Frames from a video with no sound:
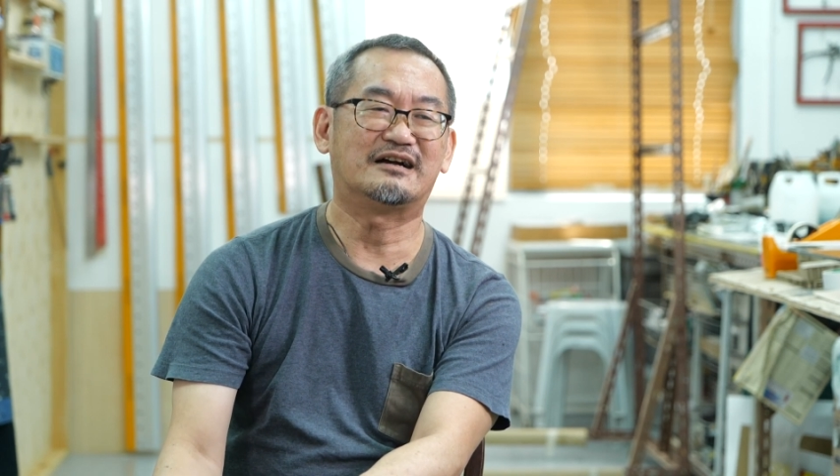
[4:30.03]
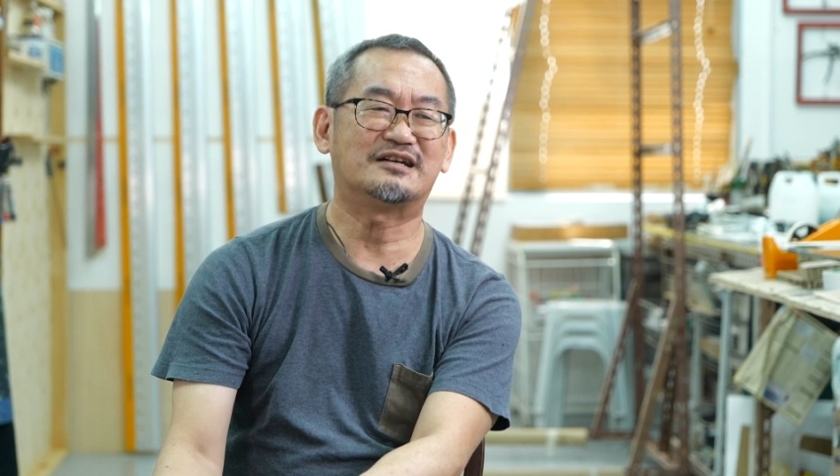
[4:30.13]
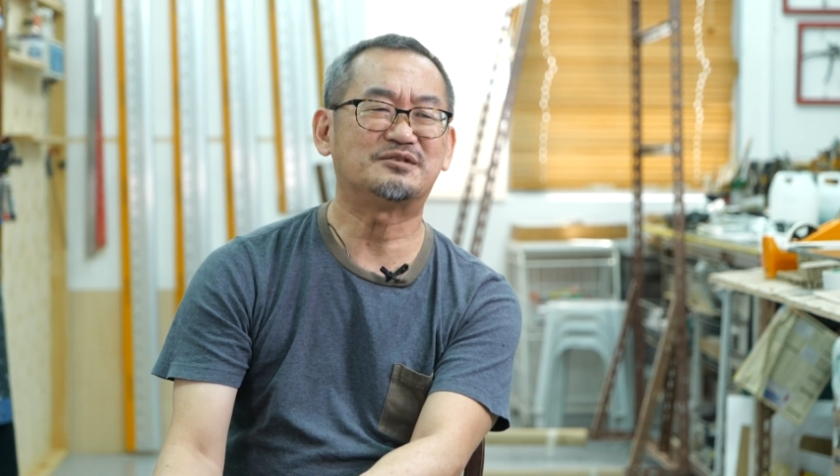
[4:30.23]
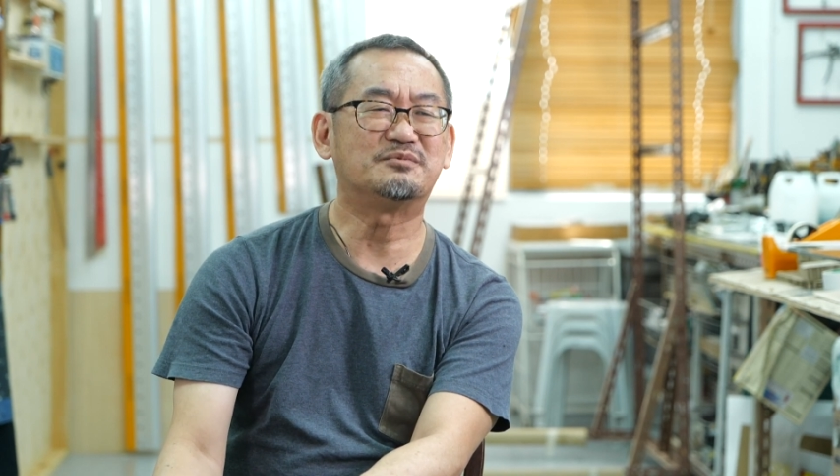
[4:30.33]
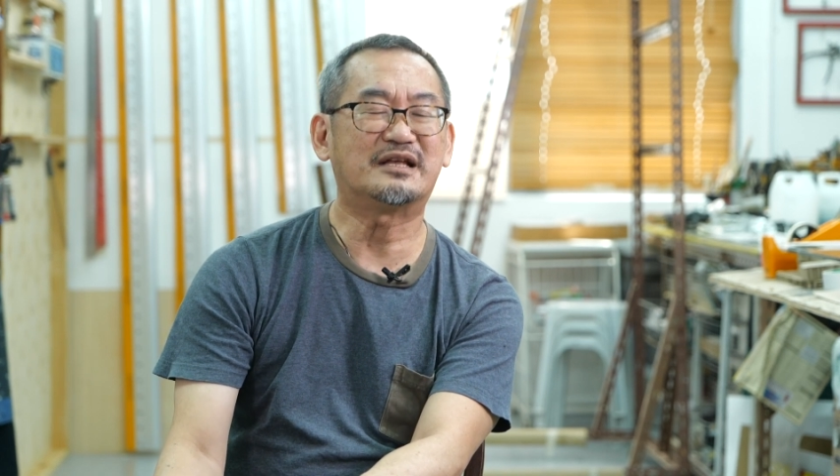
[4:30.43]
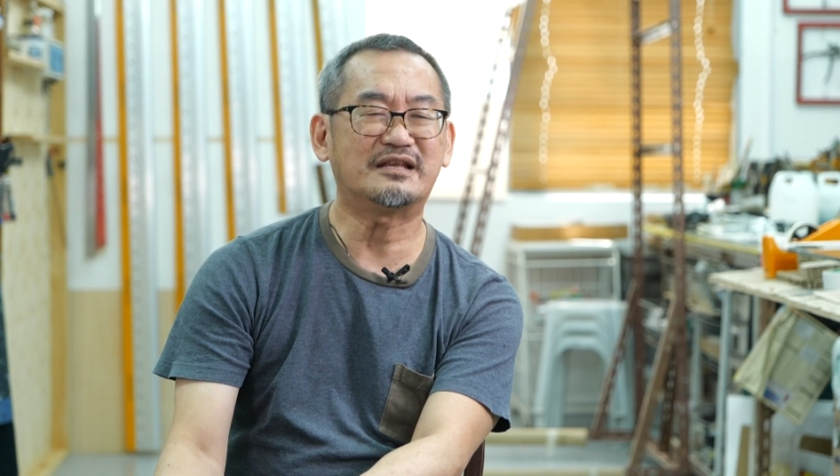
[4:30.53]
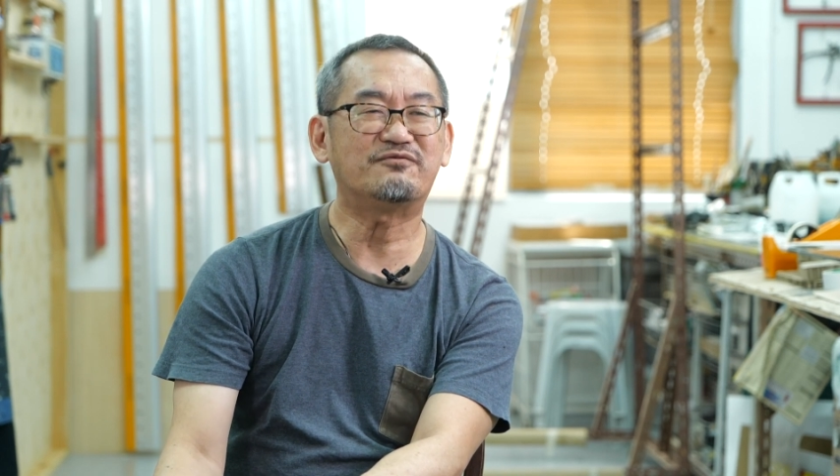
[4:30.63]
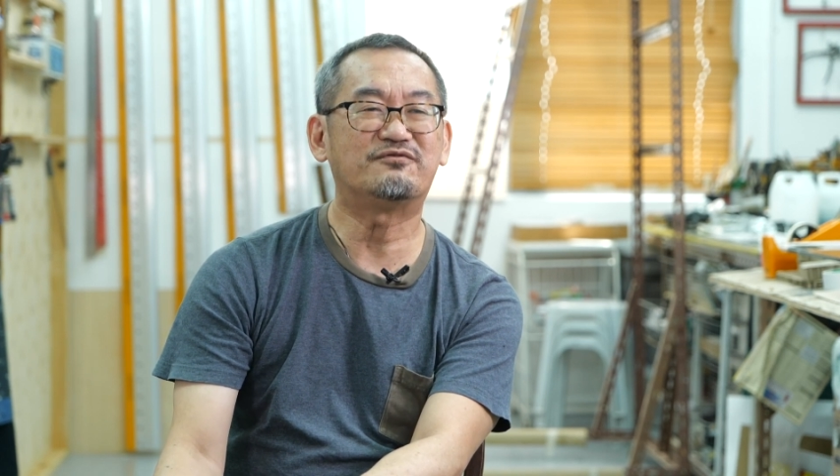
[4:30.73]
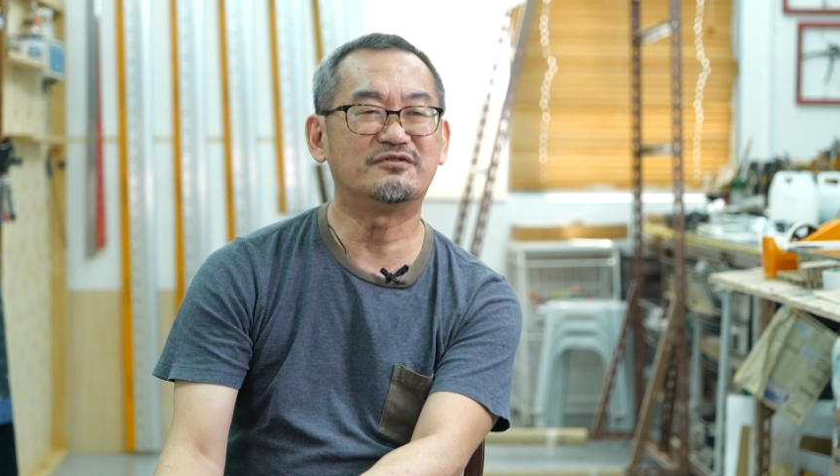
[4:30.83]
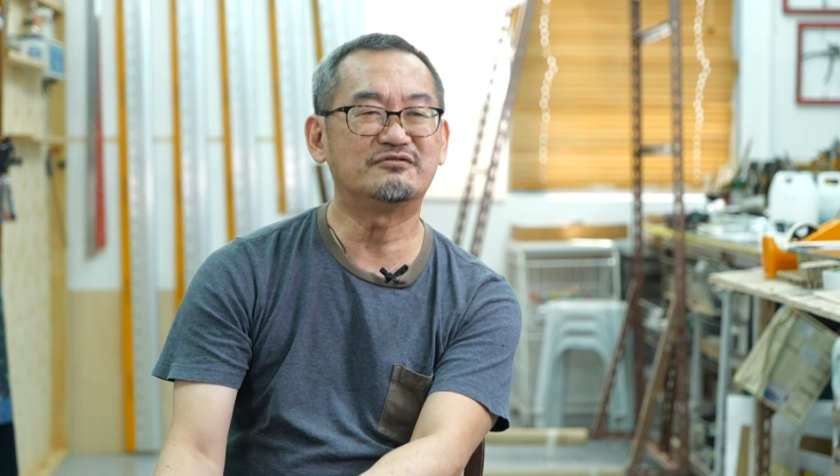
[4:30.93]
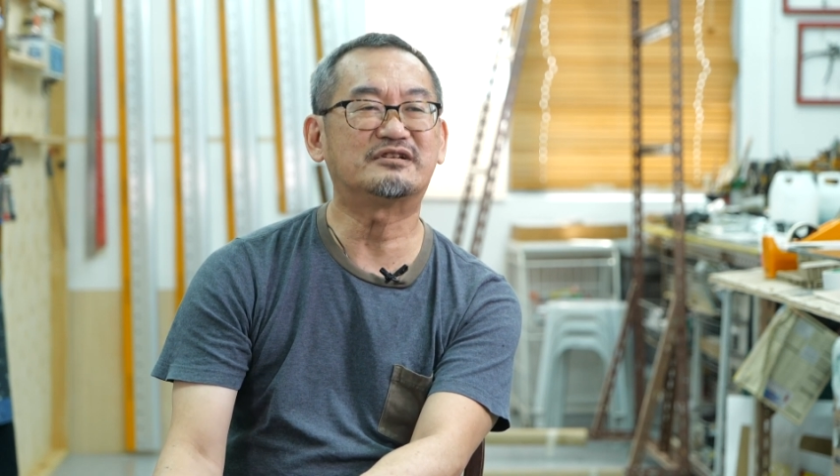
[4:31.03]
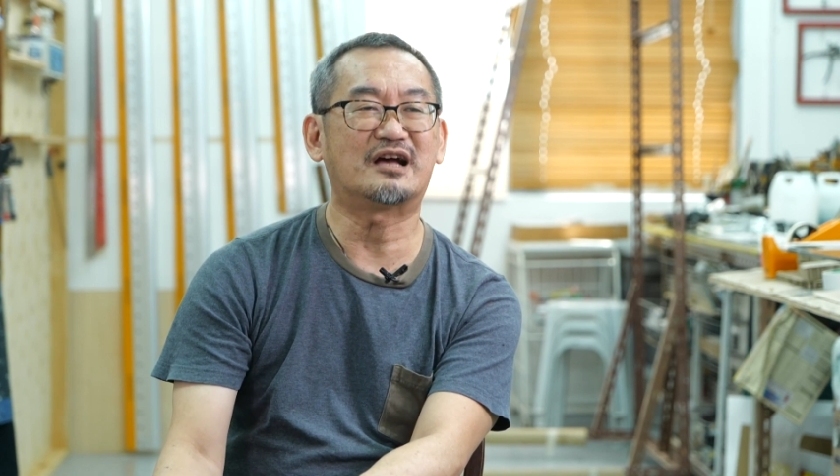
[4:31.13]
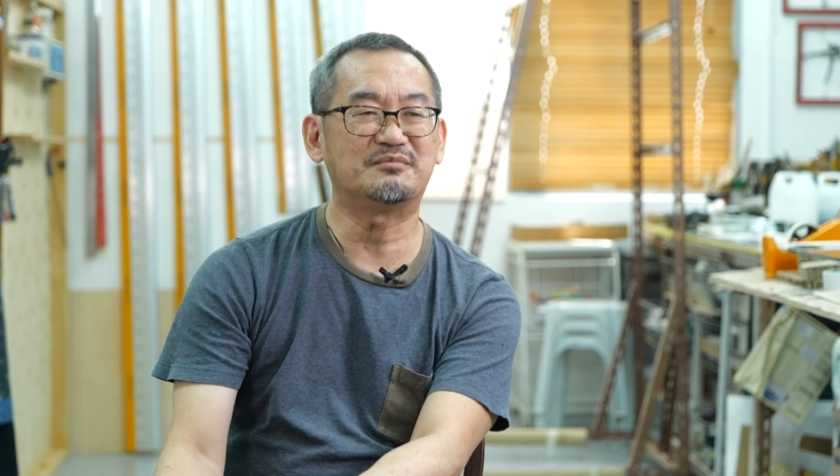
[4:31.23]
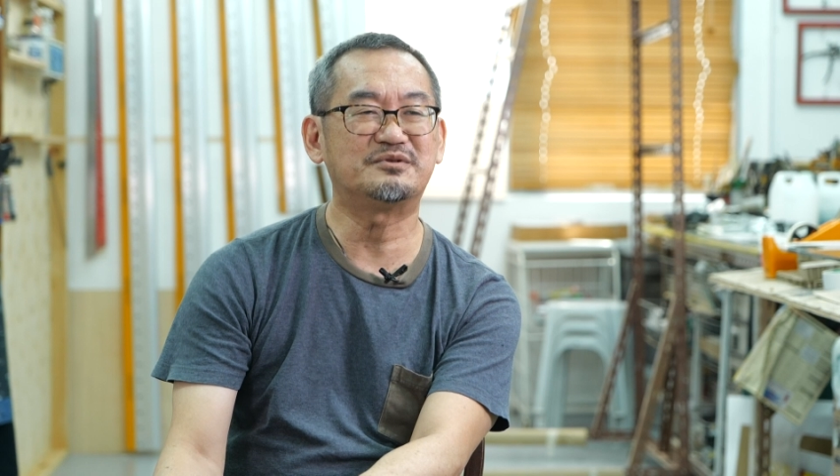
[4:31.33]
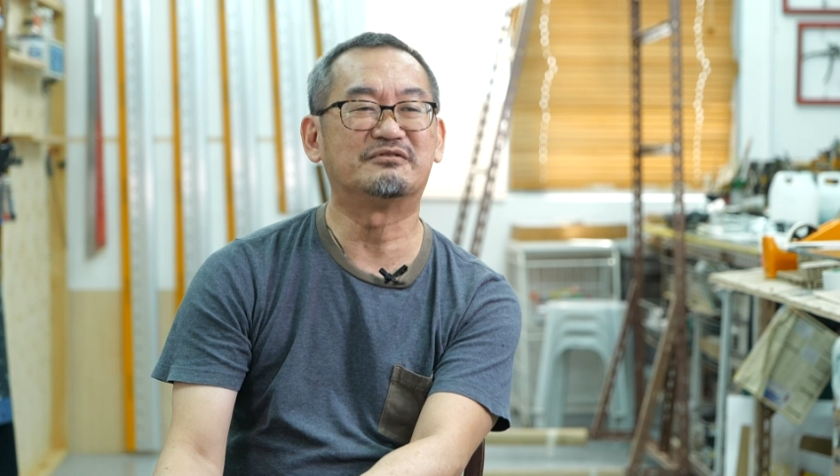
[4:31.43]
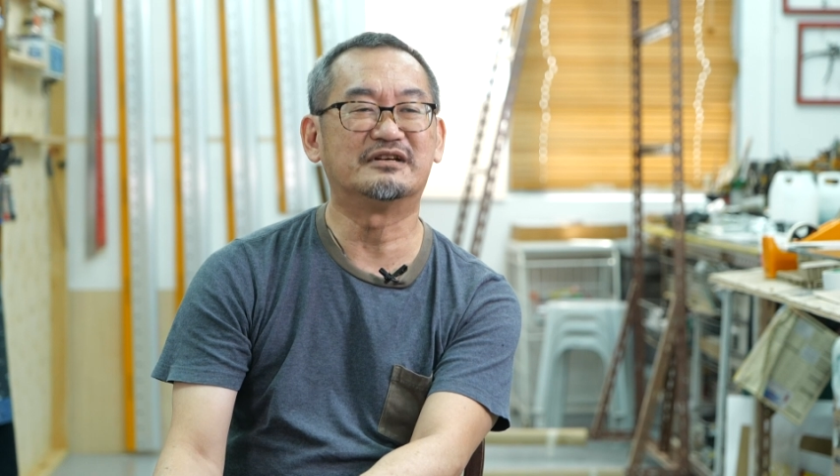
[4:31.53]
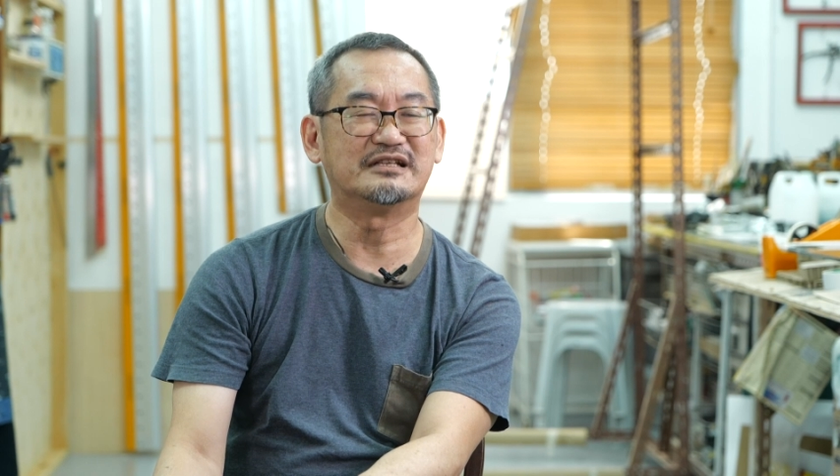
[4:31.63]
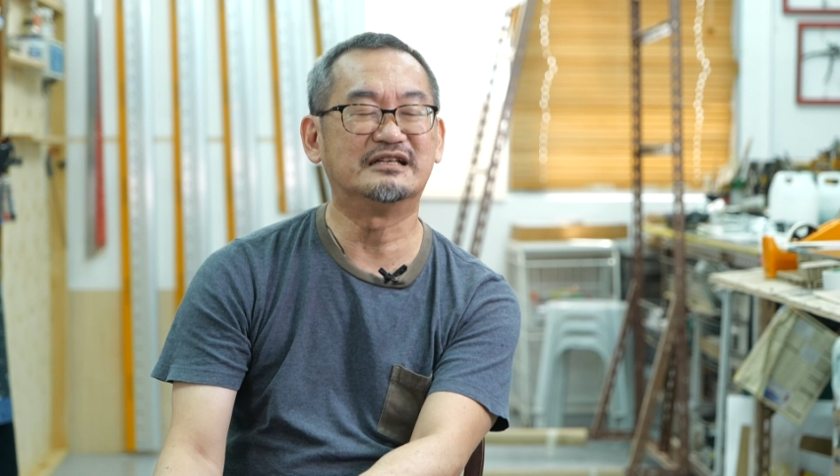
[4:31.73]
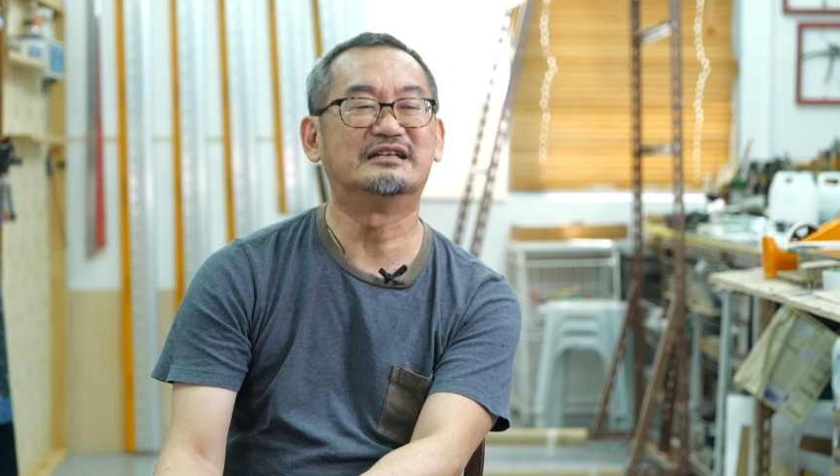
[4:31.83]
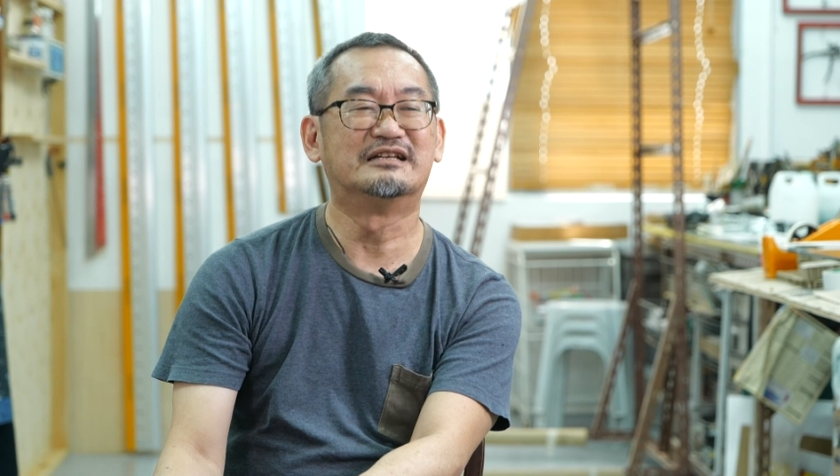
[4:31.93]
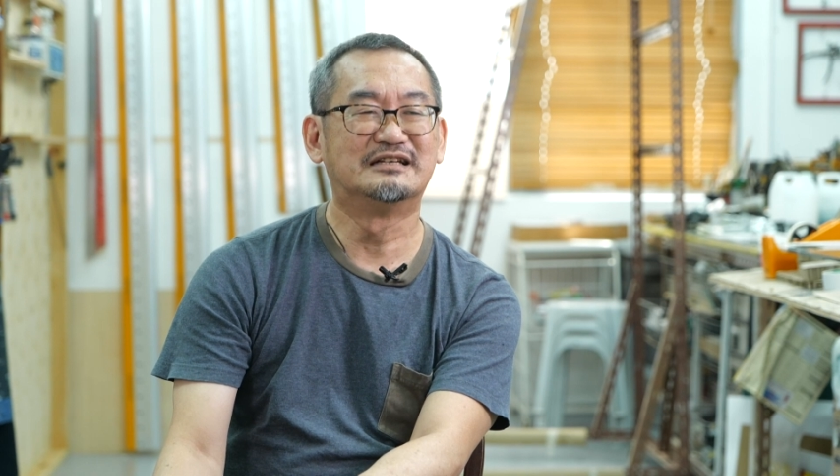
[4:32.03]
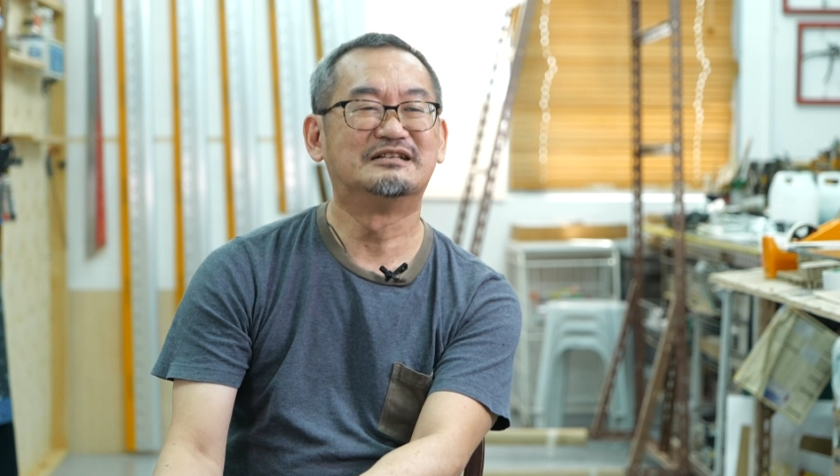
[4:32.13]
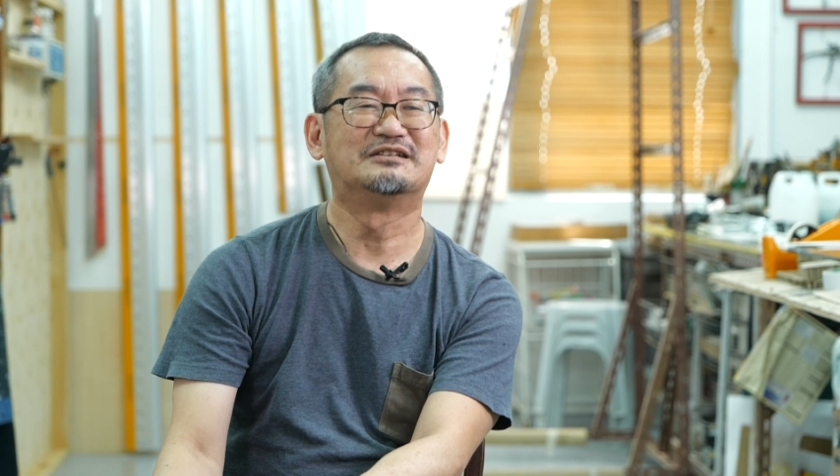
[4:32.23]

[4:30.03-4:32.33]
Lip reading: asked me, I think a few times already.